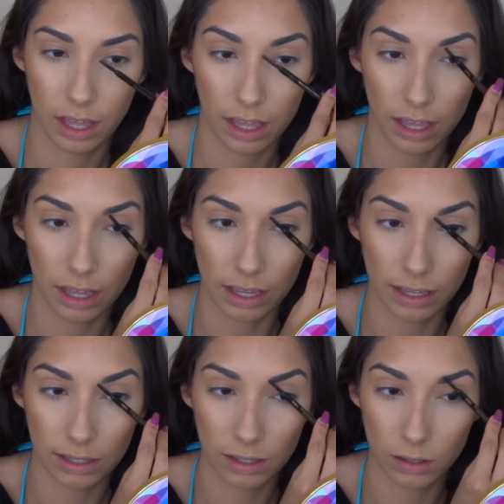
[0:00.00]
It
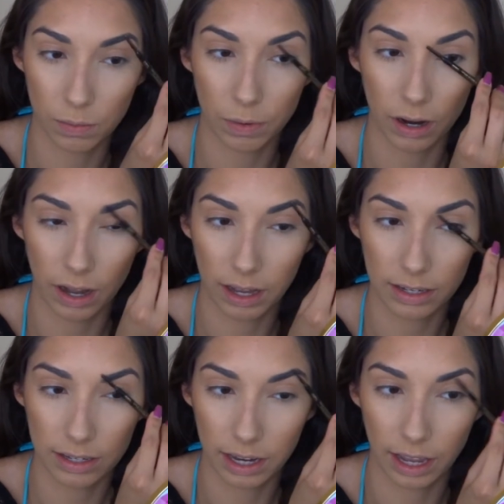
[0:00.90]
is super hot
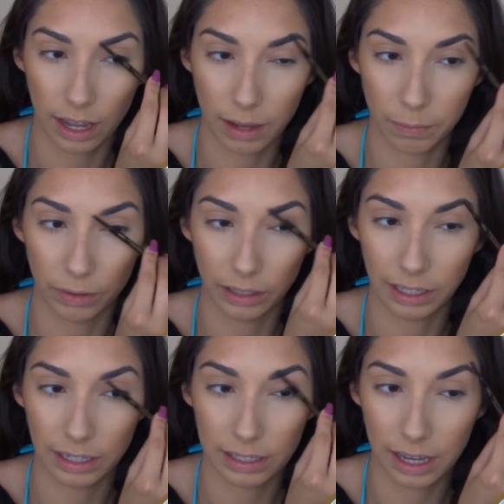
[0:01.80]
today. I'm really
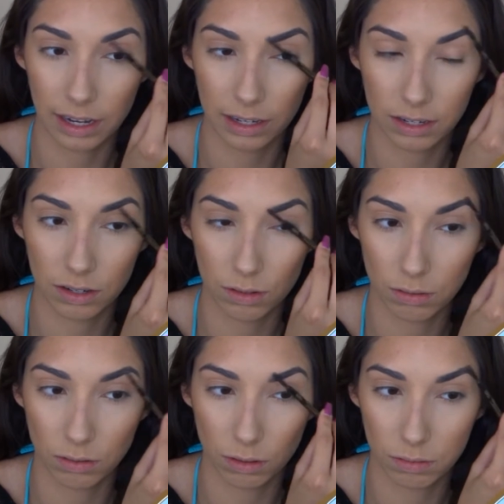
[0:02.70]
excited
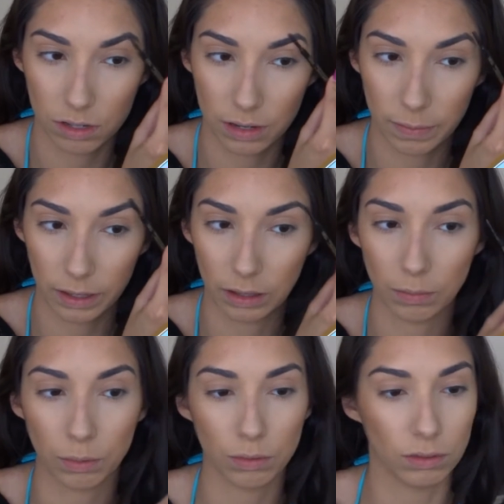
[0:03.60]
to go dip in the
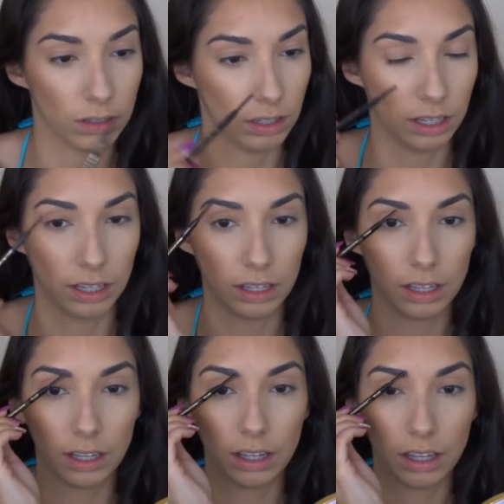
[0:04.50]
pool
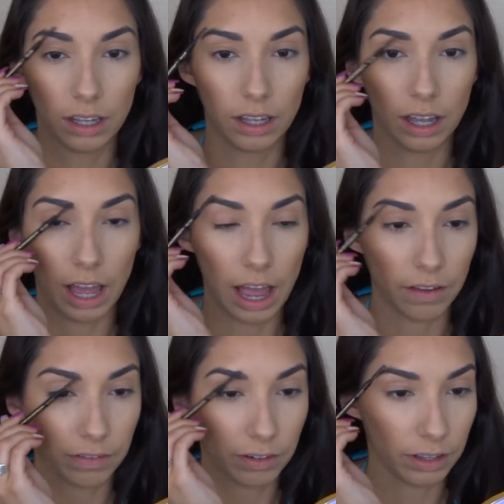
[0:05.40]

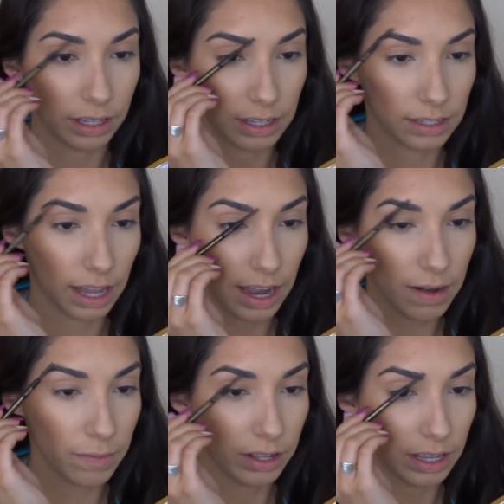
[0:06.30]
after this. And I'm
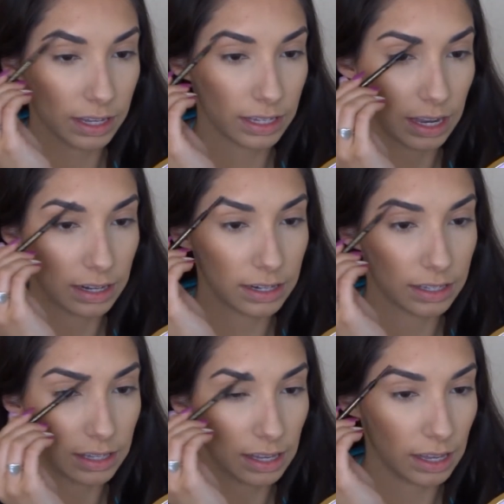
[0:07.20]
really excited to
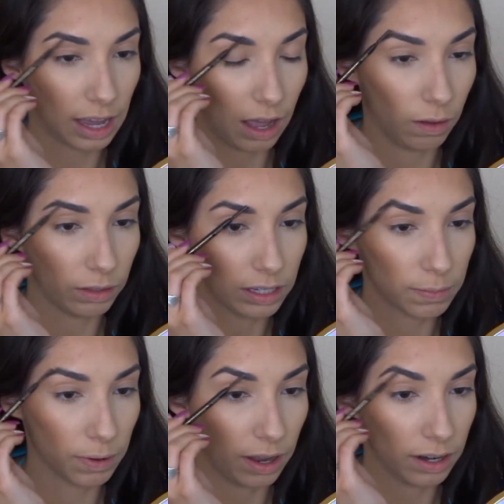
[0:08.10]
see how these
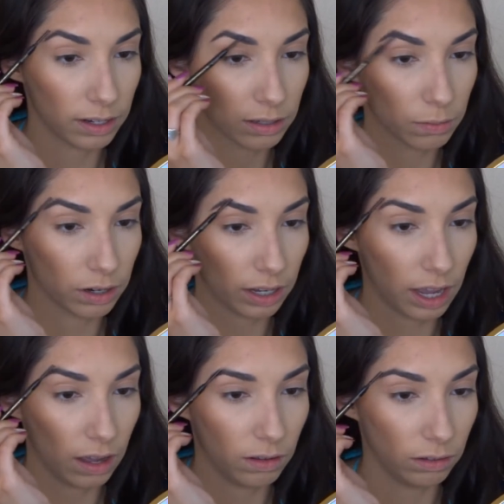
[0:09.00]
products work
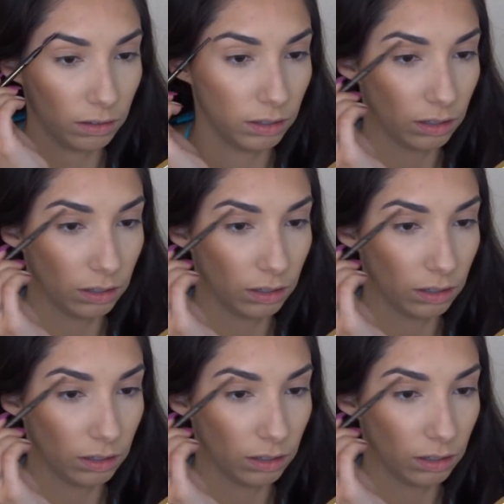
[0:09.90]
out.